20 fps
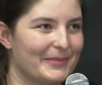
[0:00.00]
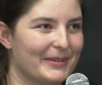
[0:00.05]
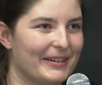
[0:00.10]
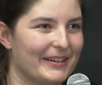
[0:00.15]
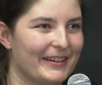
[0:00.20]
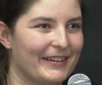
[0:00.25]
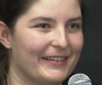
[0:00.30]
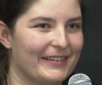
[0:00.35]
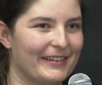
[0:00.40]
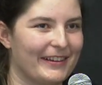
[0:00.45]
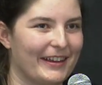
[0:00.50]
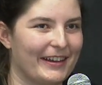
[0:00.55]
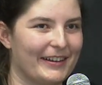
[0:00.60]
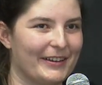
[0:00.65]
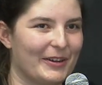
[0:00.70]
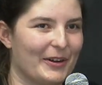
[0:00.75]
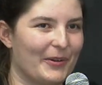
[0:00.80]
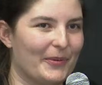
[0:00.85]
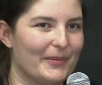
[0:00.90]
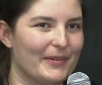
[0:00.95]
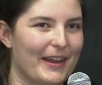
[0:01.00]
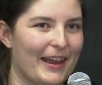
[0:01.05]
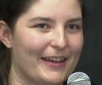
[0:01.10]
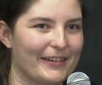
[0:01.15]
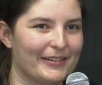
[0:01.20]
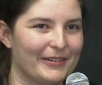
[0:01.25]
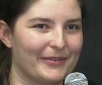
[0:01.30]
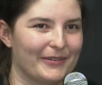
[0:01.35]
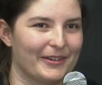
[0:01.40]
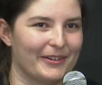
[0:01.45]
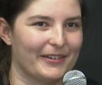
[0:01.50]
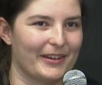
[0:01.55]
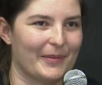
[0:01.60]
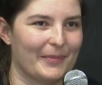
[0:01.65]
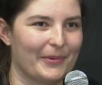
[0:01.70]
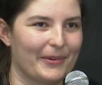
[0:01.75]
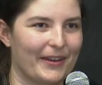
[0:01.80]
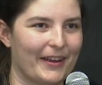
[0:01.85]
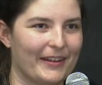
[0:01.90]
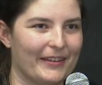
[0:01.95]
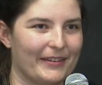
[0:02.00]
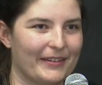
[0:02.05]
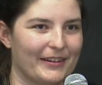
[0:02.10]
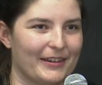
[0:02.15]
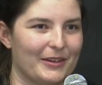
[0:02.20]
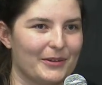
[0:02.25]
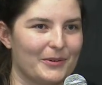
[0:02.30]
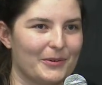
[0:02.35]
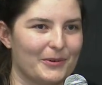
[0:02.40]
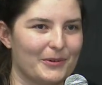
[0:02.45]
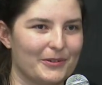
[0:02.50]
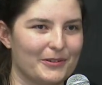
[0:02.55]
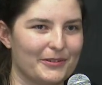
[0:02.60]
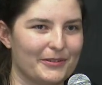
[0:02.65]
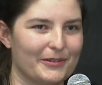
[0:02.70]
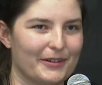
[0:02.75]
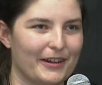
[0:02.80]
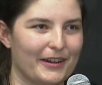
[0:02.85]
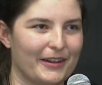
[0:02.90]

because, NASA, for example, has huge